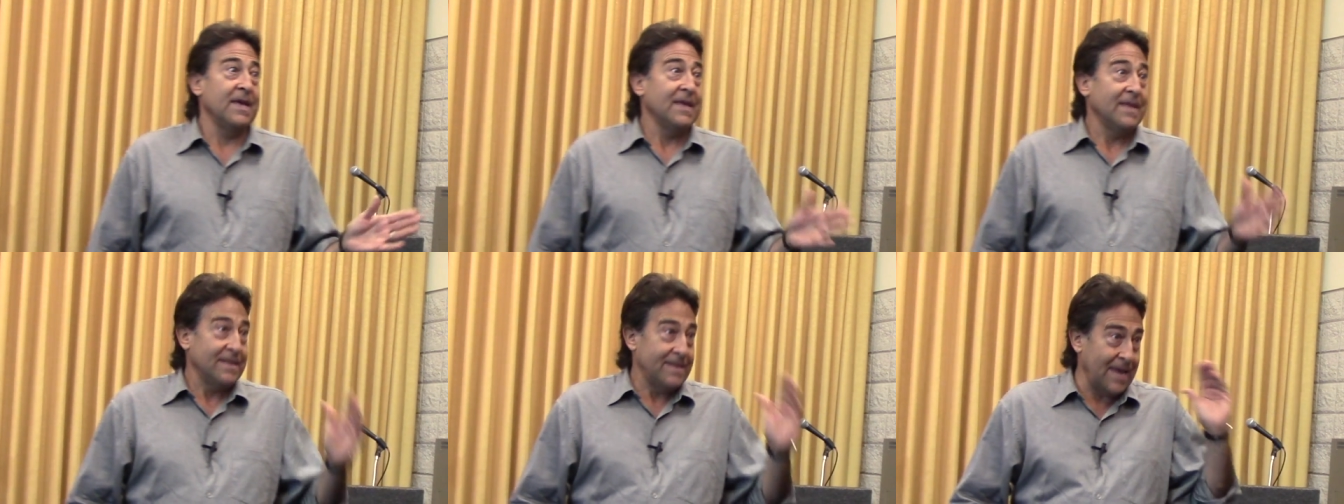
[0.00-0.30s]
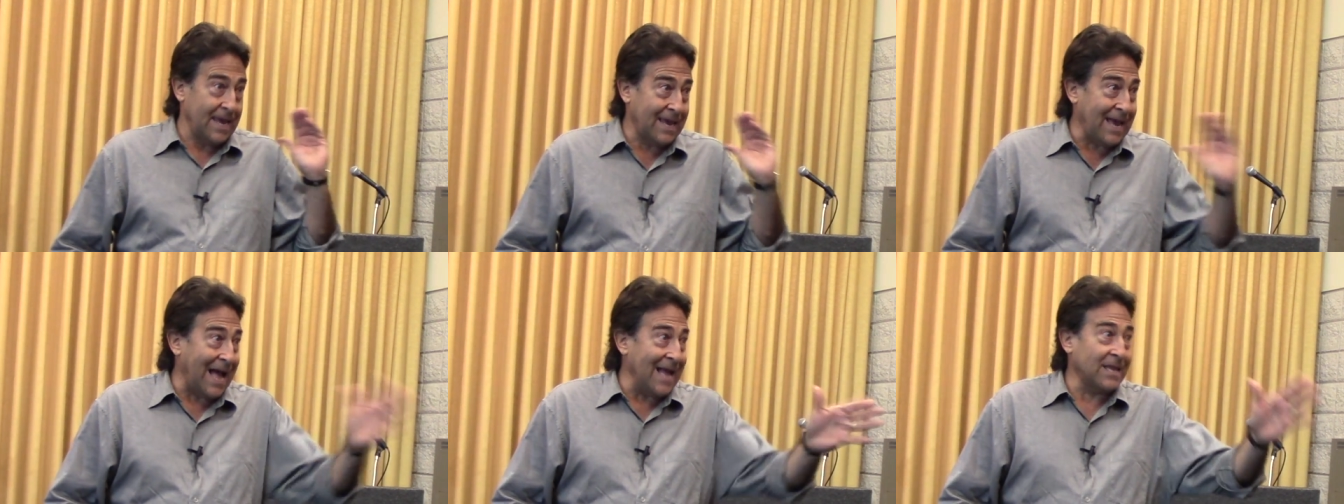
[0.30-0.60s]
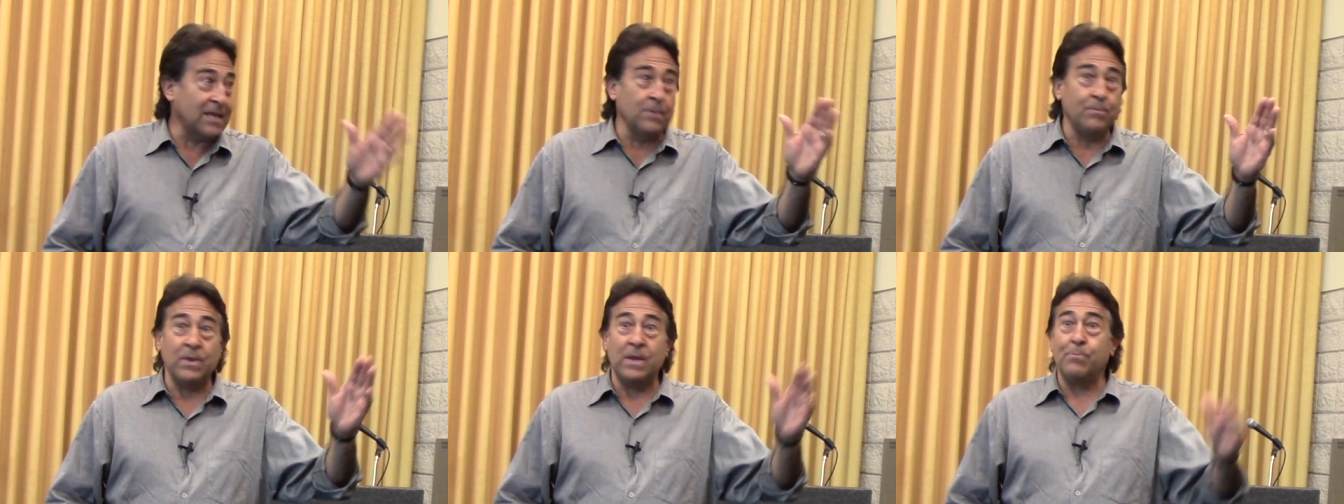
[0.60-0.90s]
They
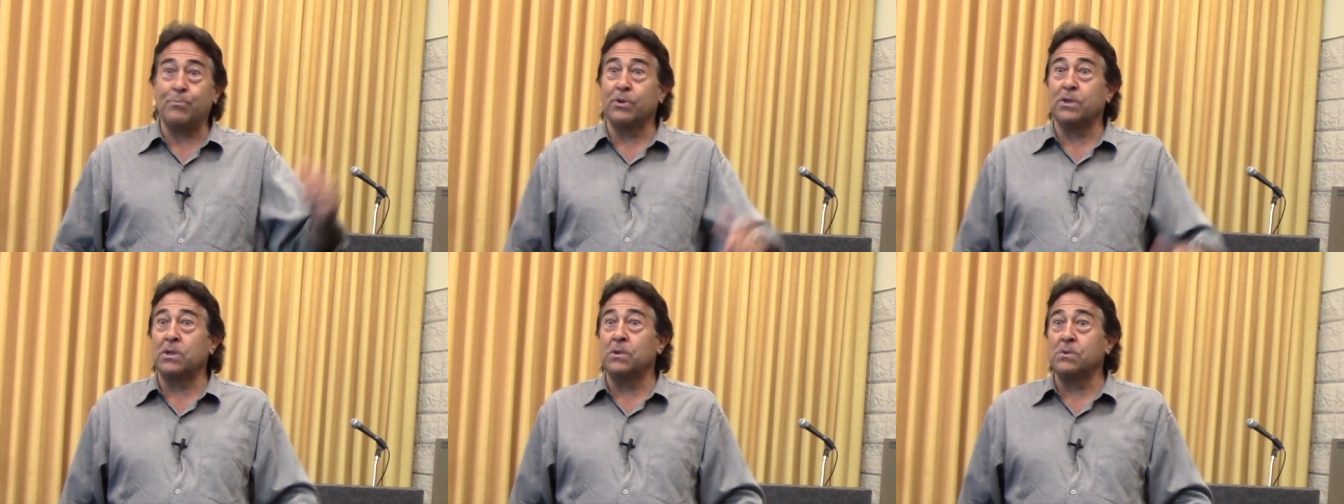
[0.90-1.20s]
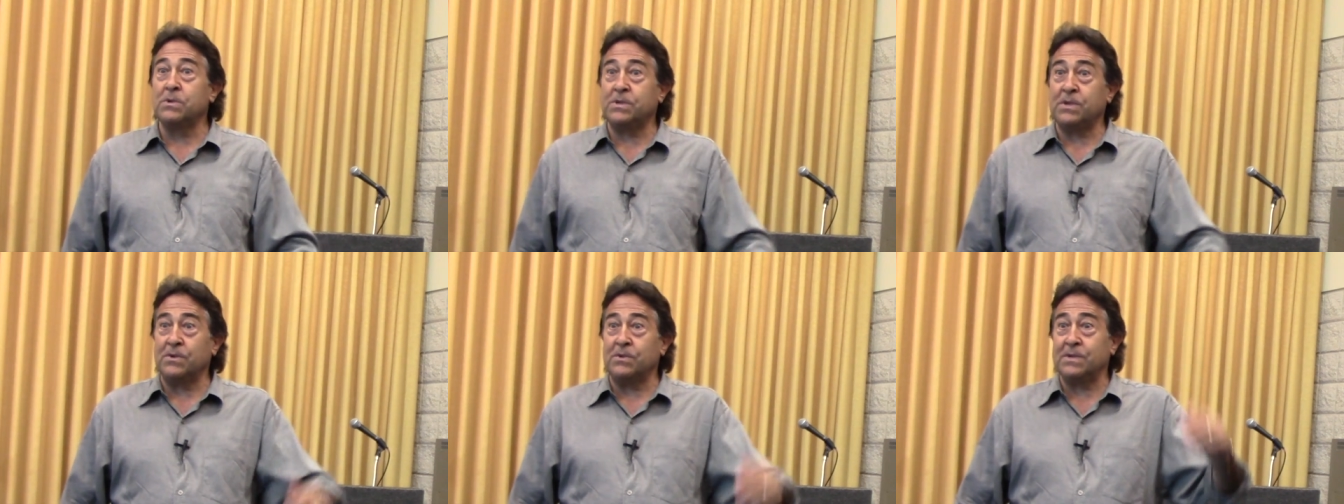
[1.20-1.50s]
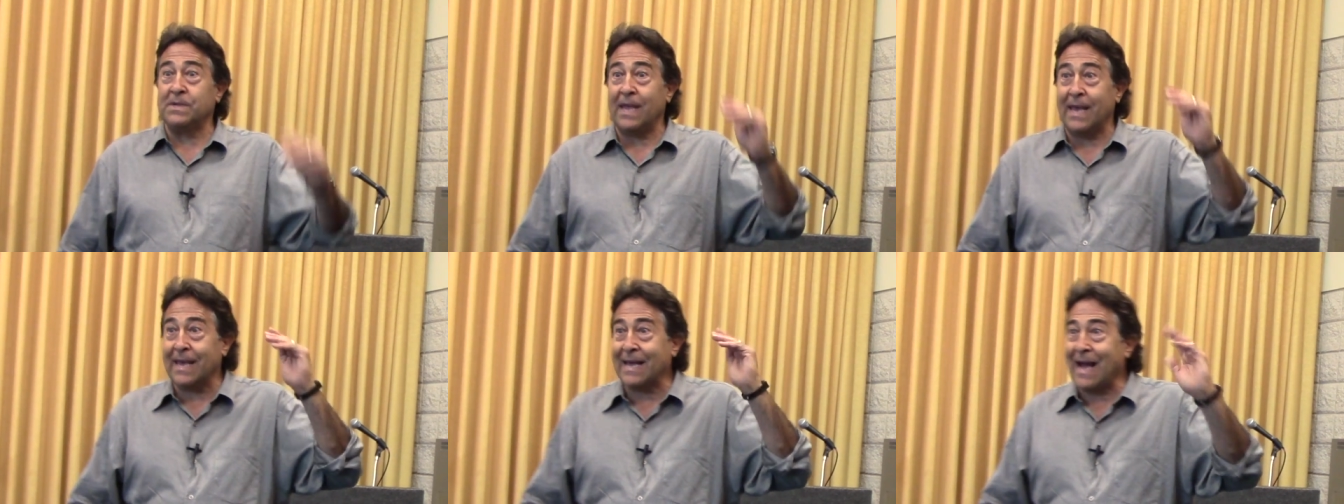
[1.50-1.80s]
got to be
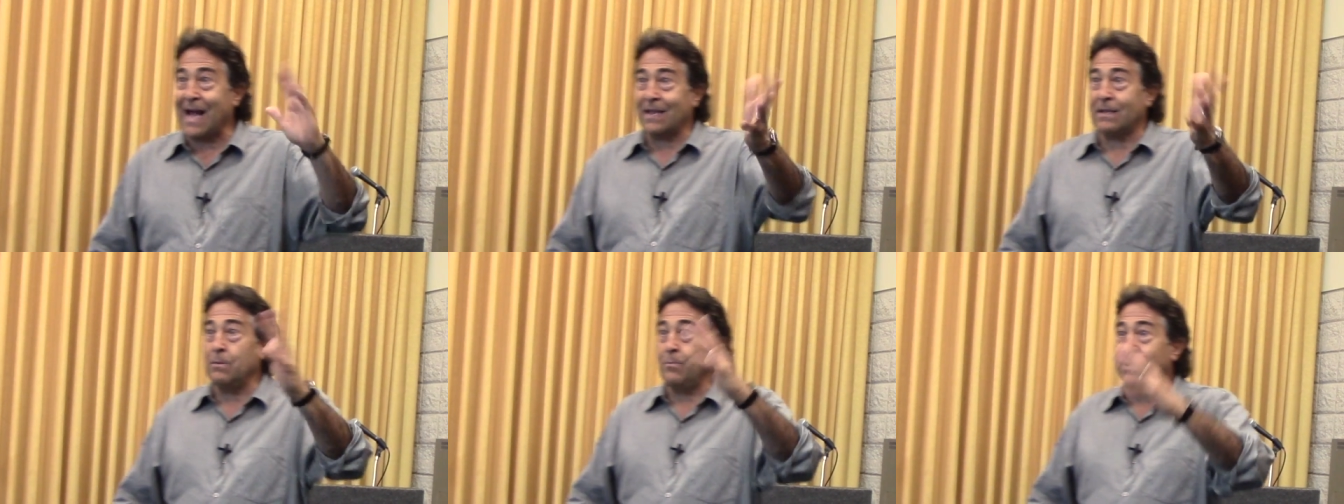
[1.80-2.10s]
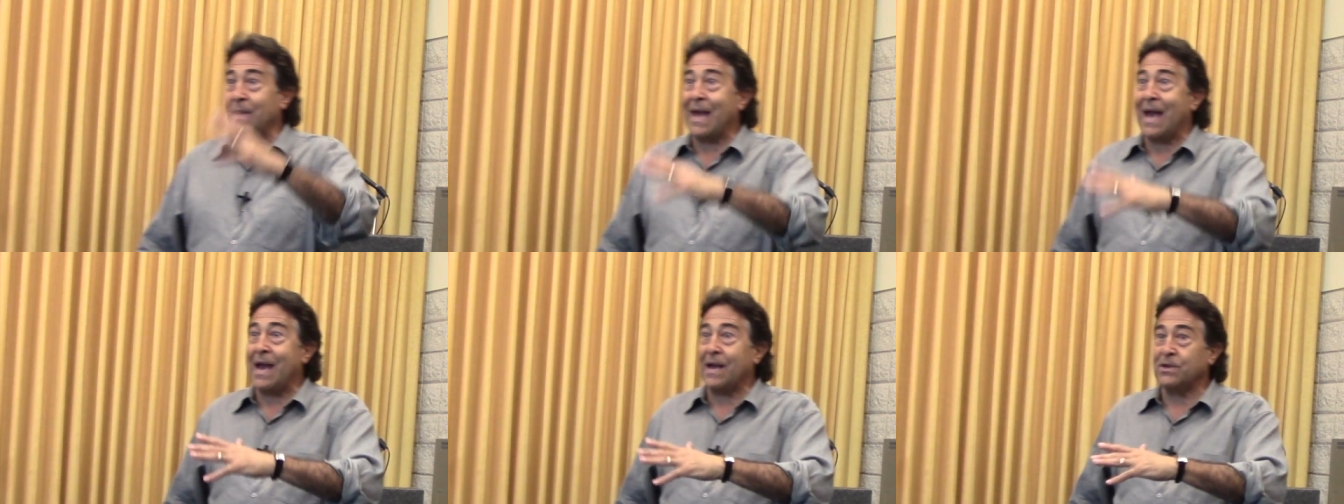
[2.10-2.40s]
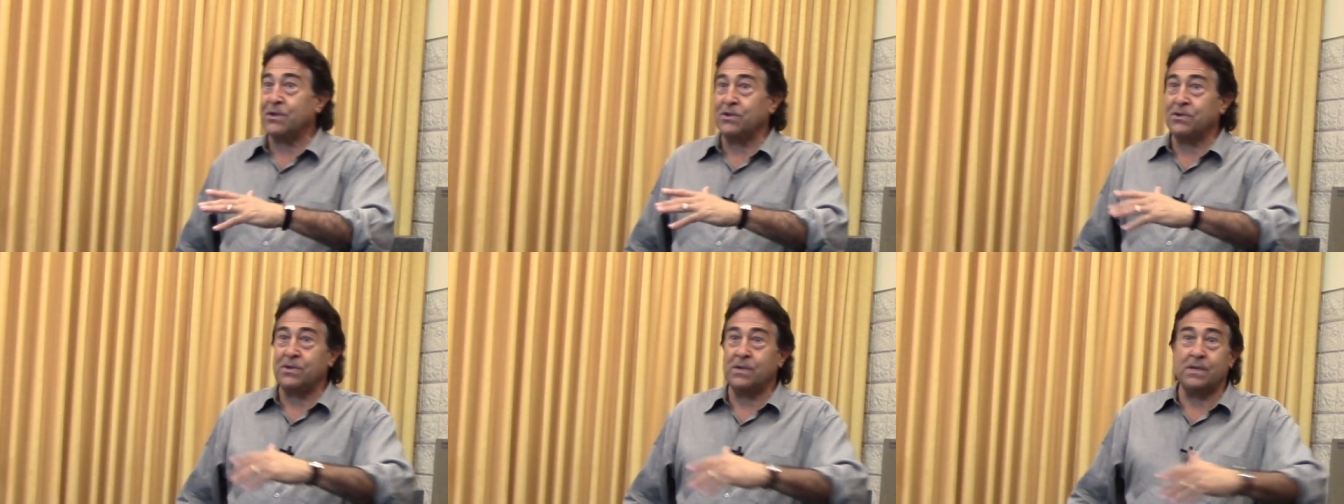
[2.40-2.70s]
producers, they got to be
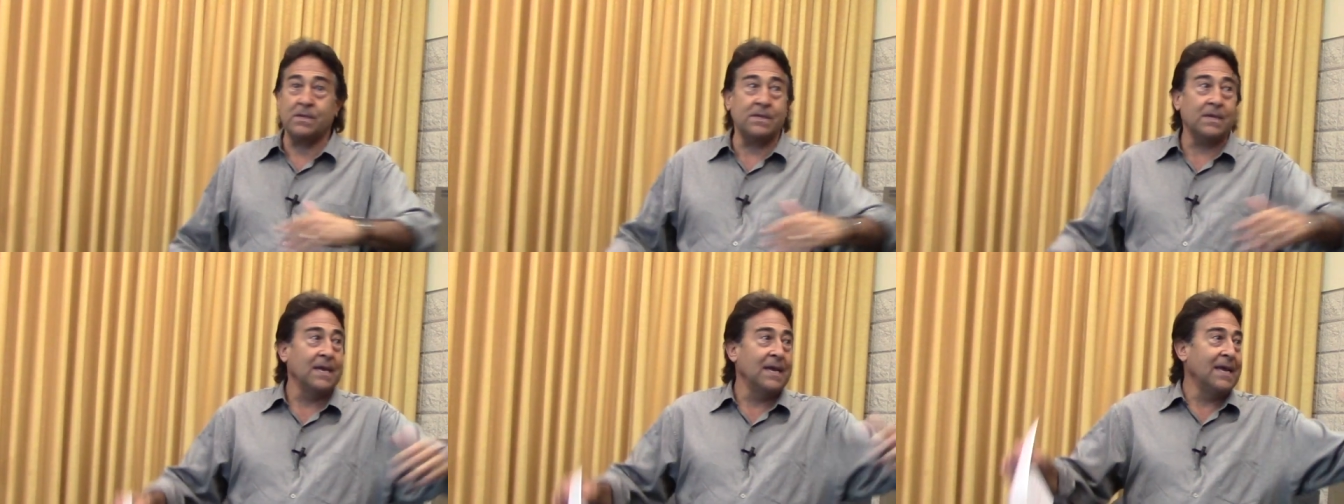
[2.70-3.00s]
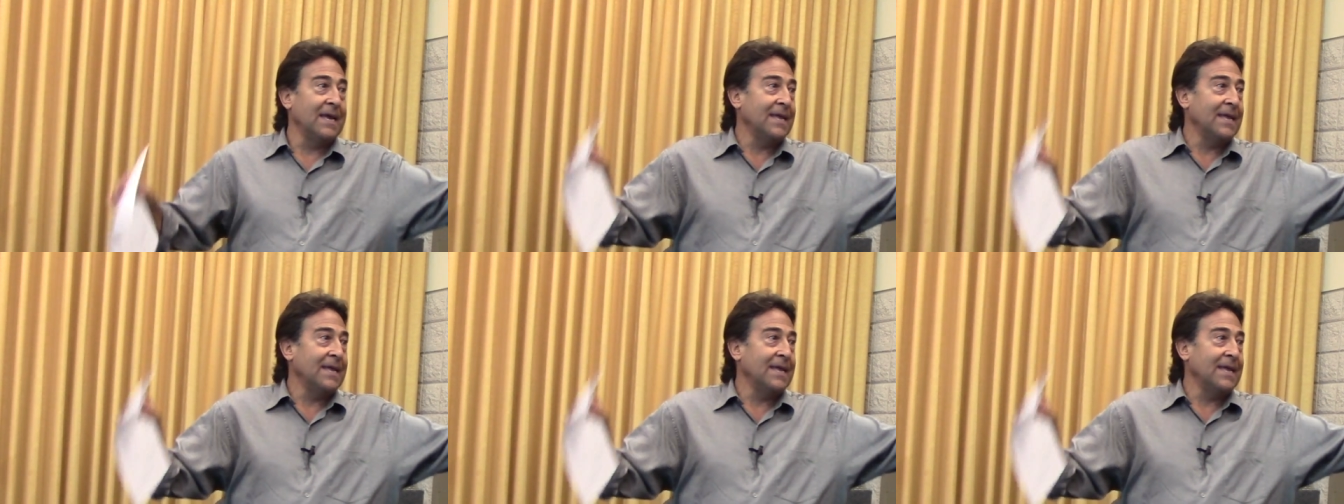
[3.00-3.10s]
actresses,